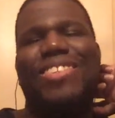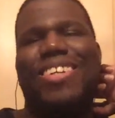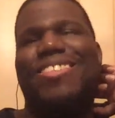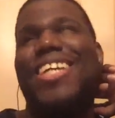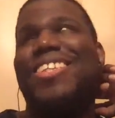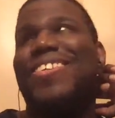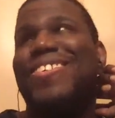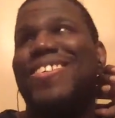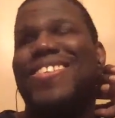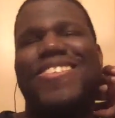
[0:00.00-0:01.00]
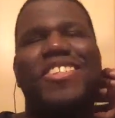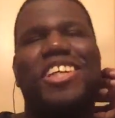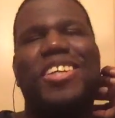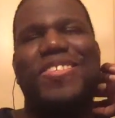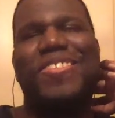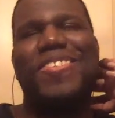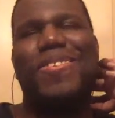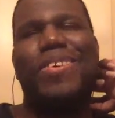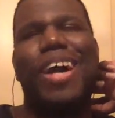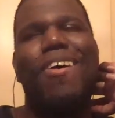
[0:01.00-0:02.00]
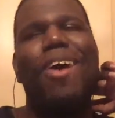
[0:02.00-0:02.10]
it Saito? She is. I